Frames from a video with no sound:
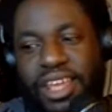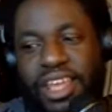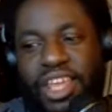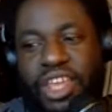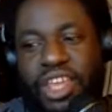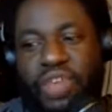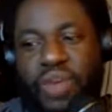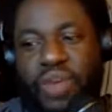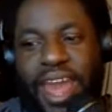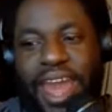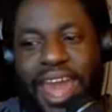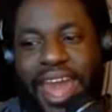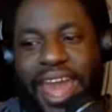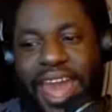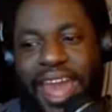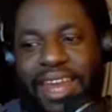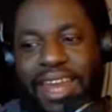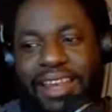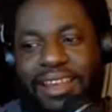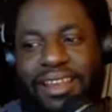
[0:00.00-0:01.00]
you
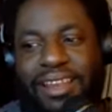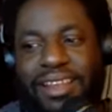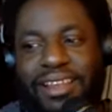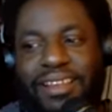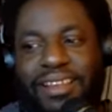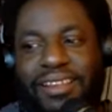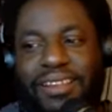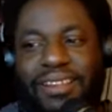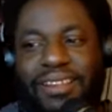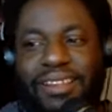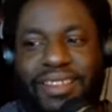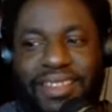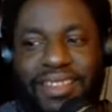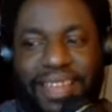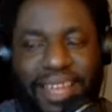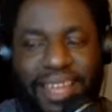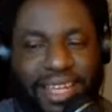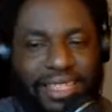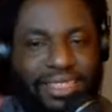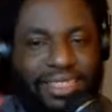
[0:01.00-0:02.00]
had
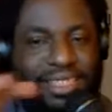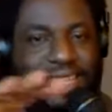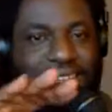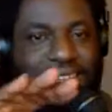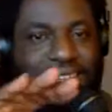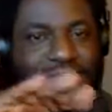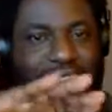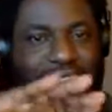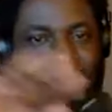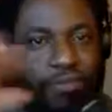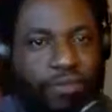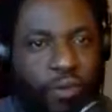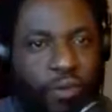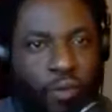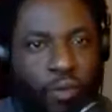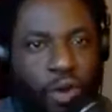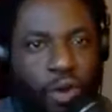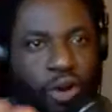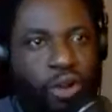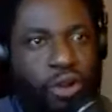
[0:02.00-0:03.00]
these these different
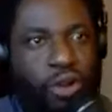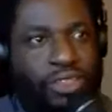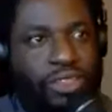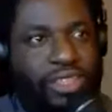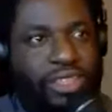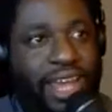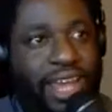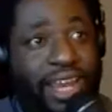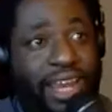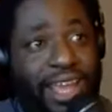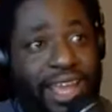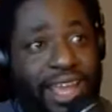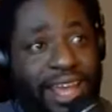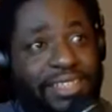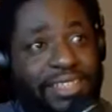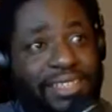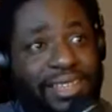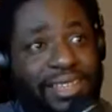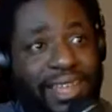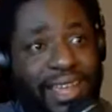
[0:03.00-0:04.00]
worlds, and
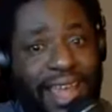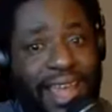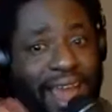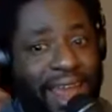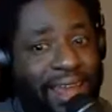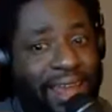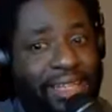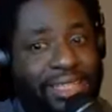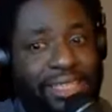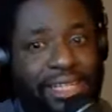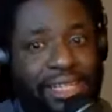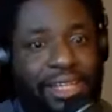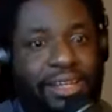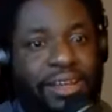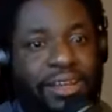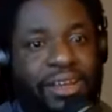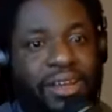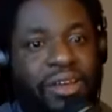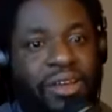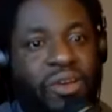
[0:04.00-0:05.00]
yes, theology
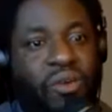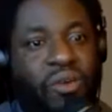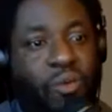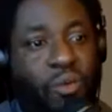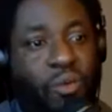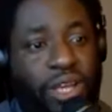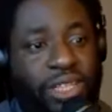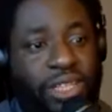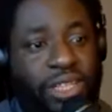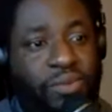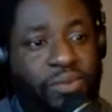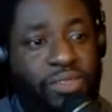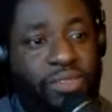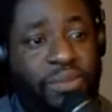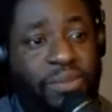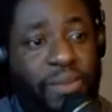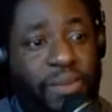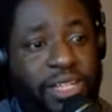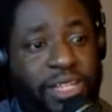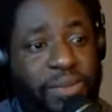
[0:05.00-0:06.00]
was was a
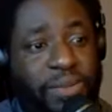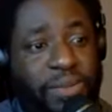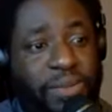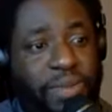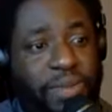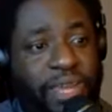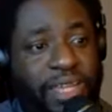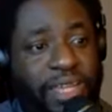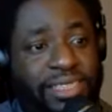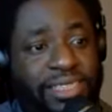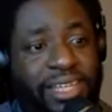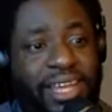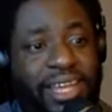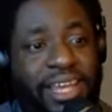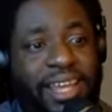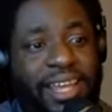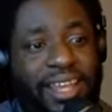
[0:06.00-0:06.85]
major piece.